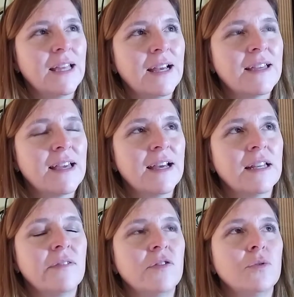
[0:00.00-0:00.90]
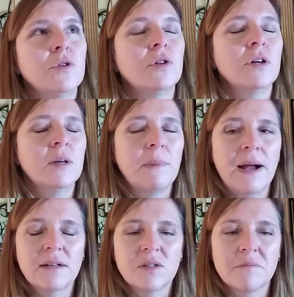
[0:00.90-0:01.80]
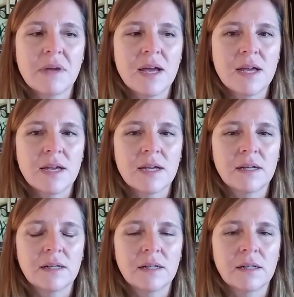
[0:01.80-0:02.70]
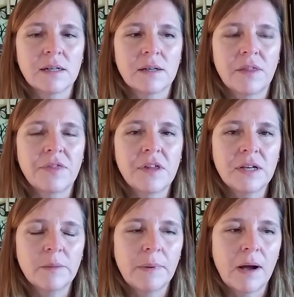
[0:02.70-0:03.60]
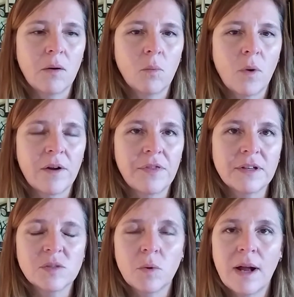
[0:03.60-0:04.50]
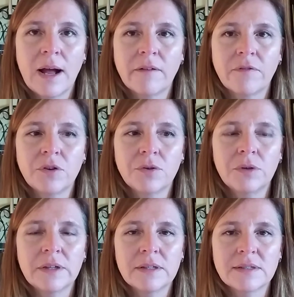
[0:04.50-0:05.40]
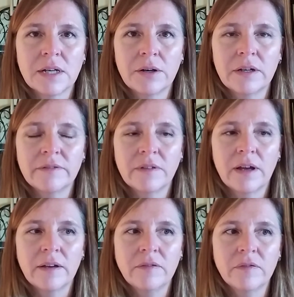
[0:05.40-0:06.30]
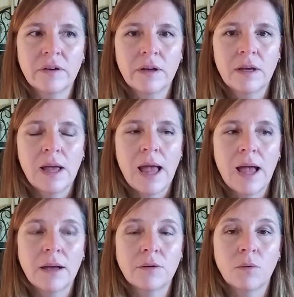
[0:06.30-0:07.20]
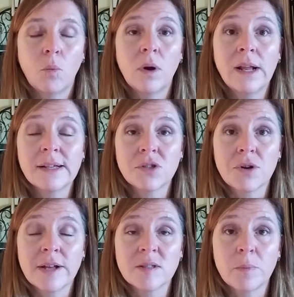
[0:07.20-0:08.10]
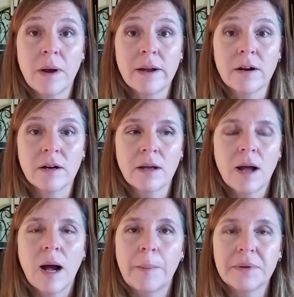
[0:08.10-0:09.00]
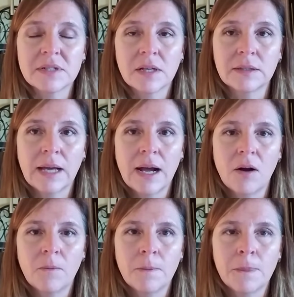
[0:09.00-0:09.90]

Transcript: again, if you look back to May, think about where things were at for you in this area of life and what has transpired up until now.